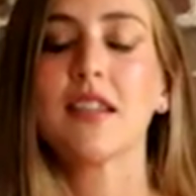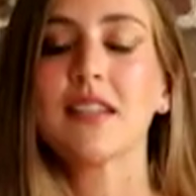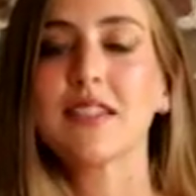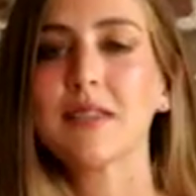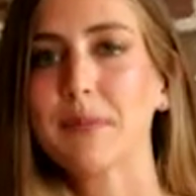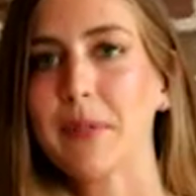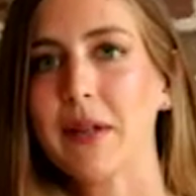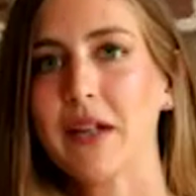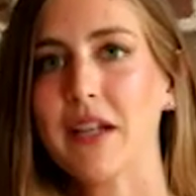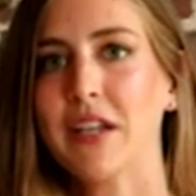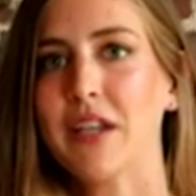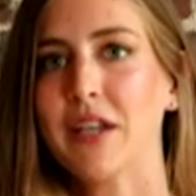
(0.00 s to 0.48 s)
This
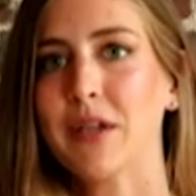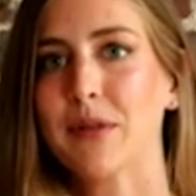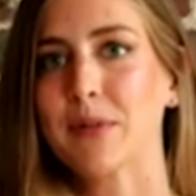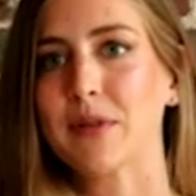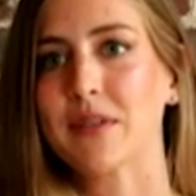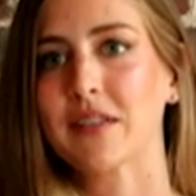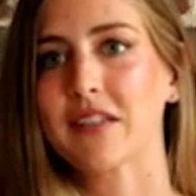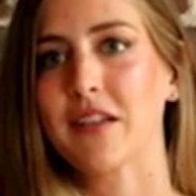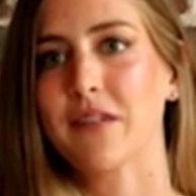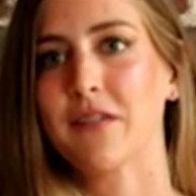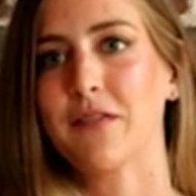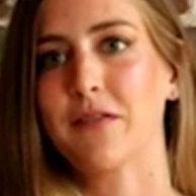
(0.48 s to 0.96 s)
painting
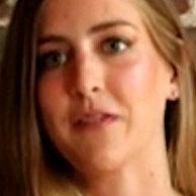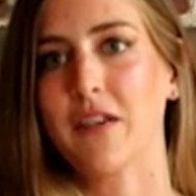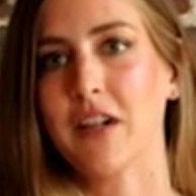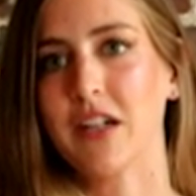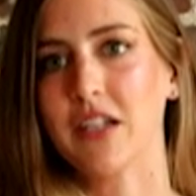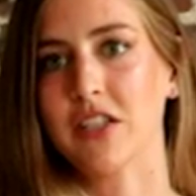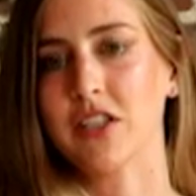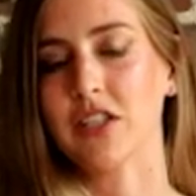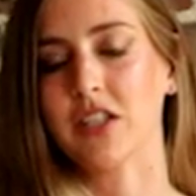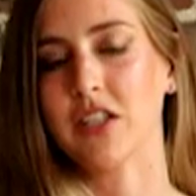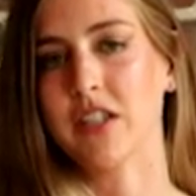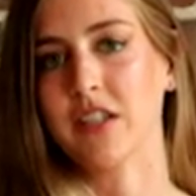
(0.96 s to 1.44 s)
was a
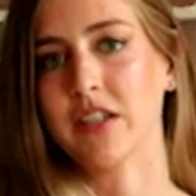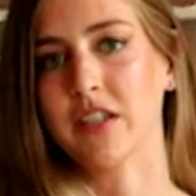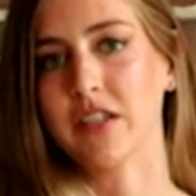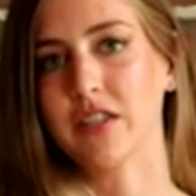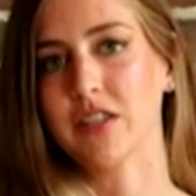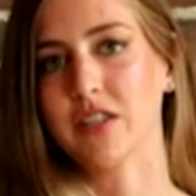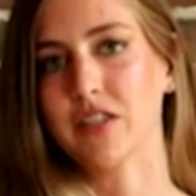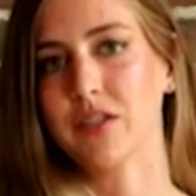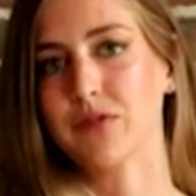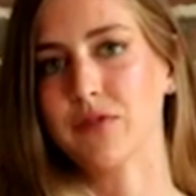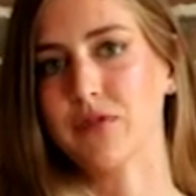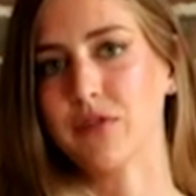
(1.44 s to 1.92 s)
fun
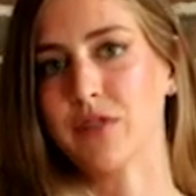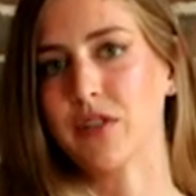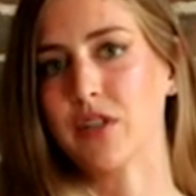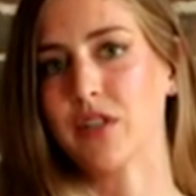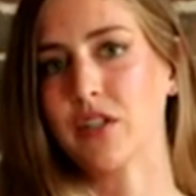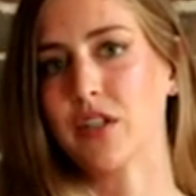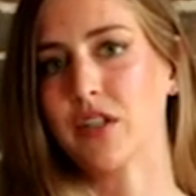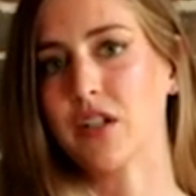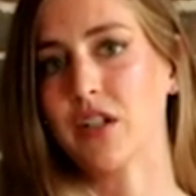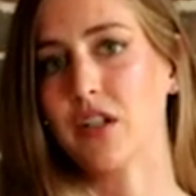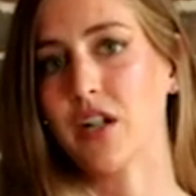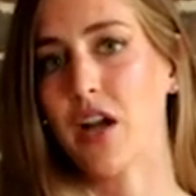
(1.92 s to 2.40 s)
challenge
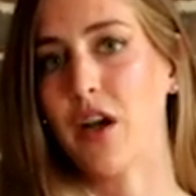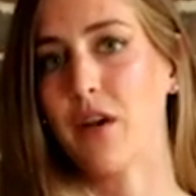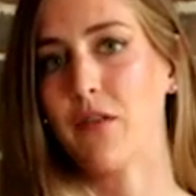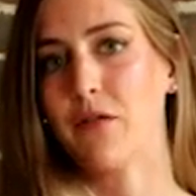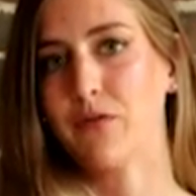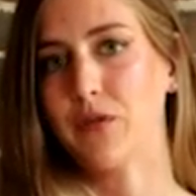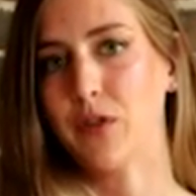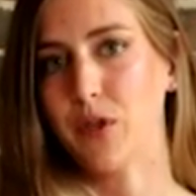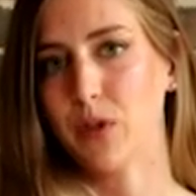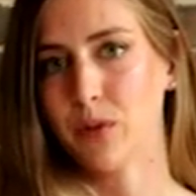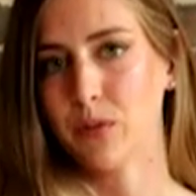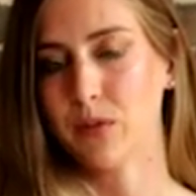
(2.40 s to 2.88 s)
for a
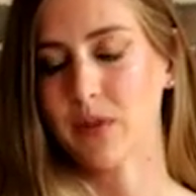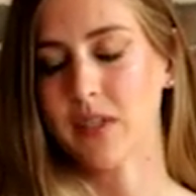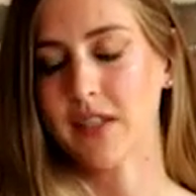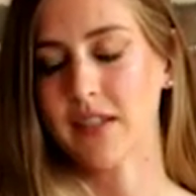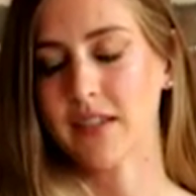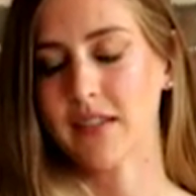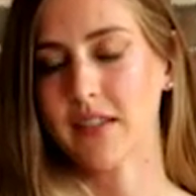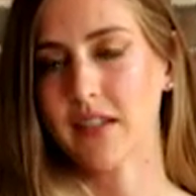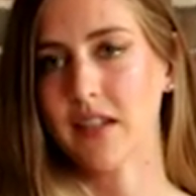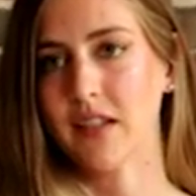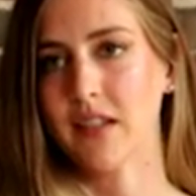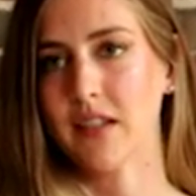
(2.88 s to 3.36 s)
few
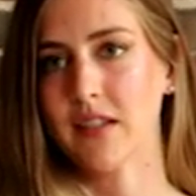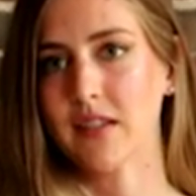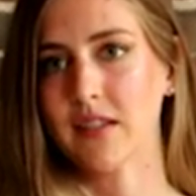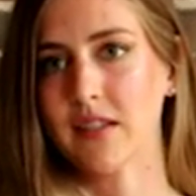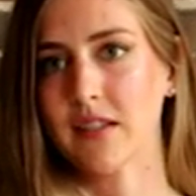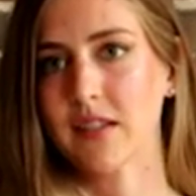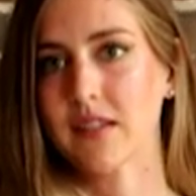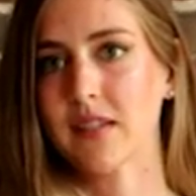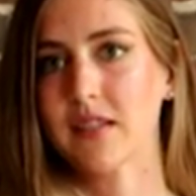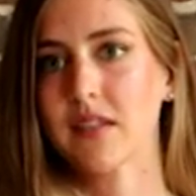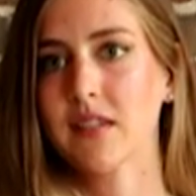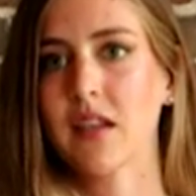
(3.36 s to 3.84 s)

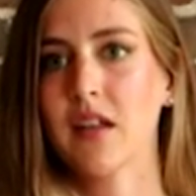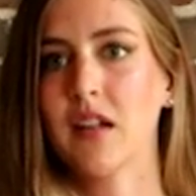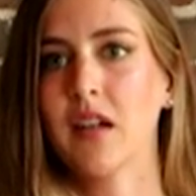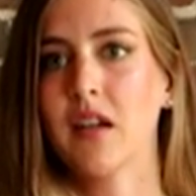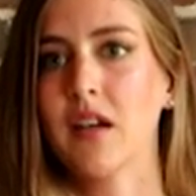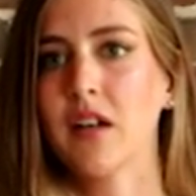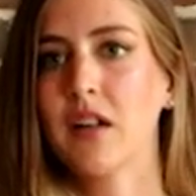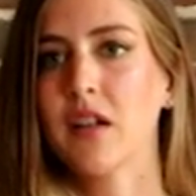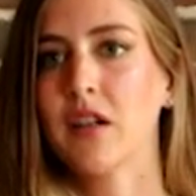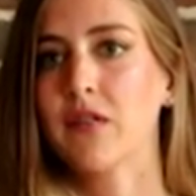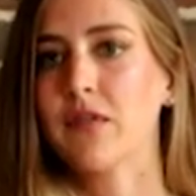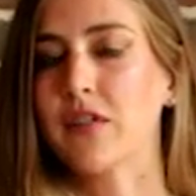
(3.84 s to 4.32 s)
reasons.
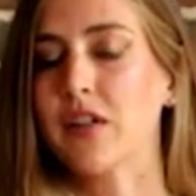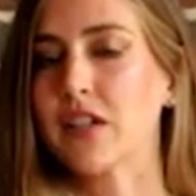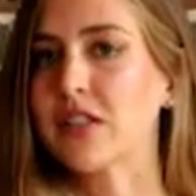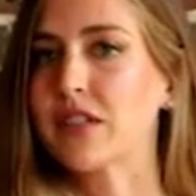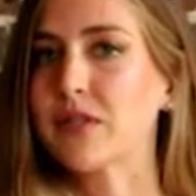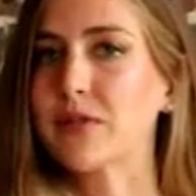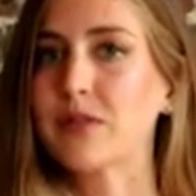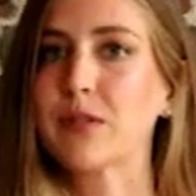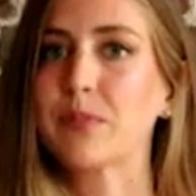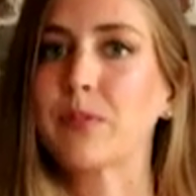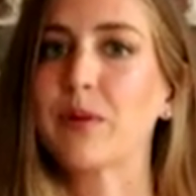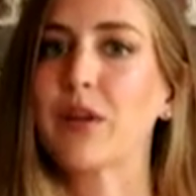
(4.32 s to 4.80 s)
First,
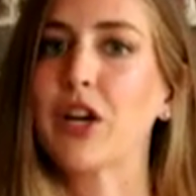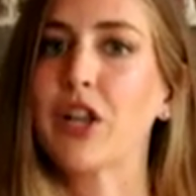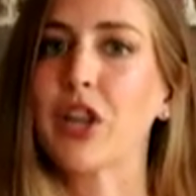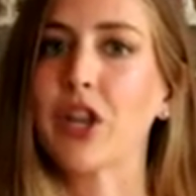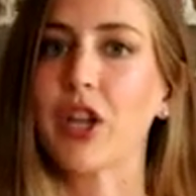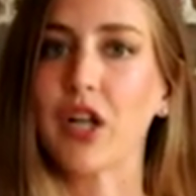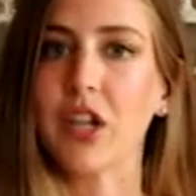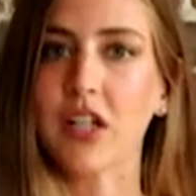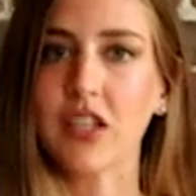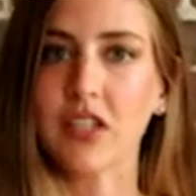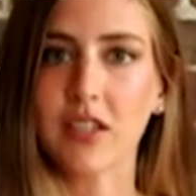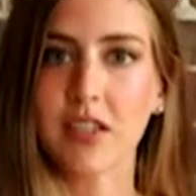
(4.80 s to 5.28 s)
it was pretty
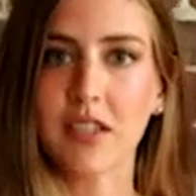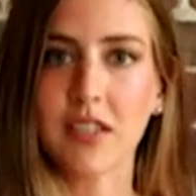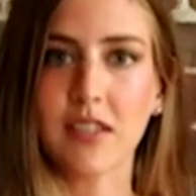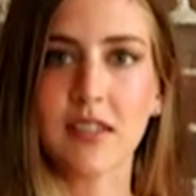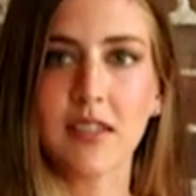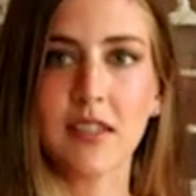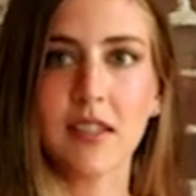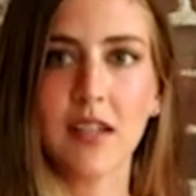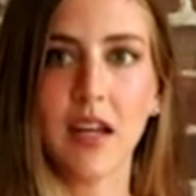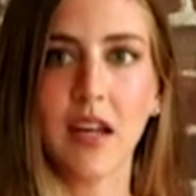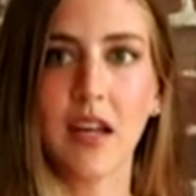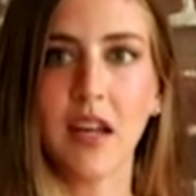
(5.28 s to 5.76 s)
large in
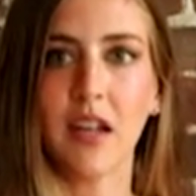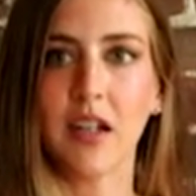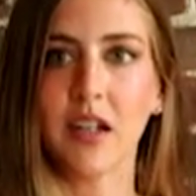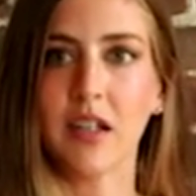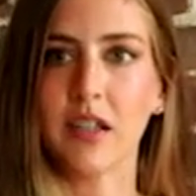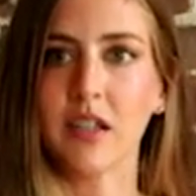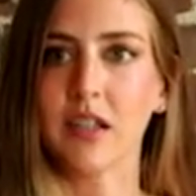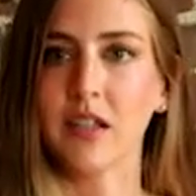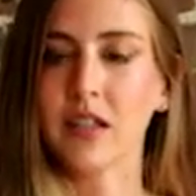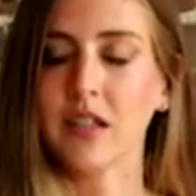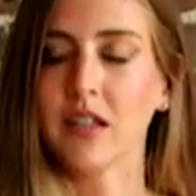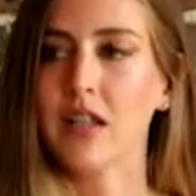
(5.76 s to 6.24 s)

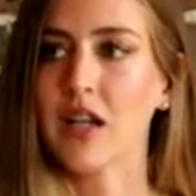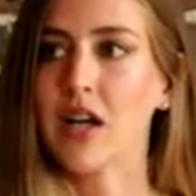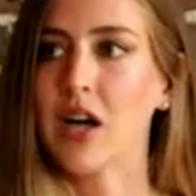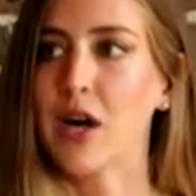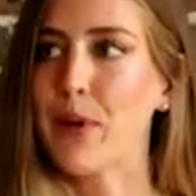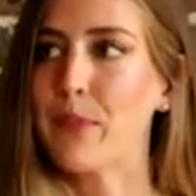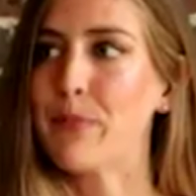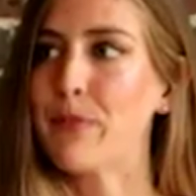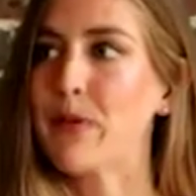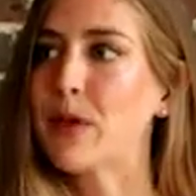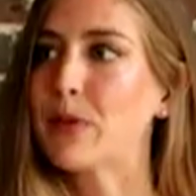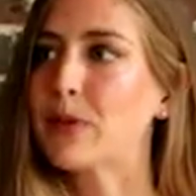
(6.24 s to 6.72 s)
scale.
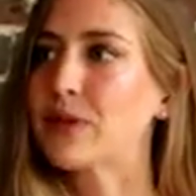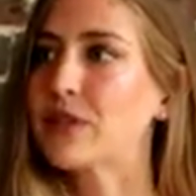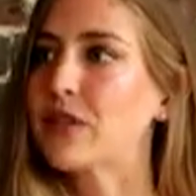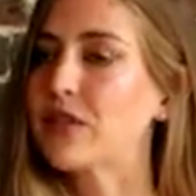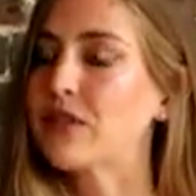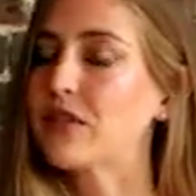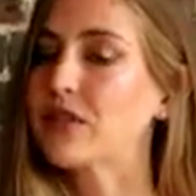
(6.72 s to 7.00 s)
It was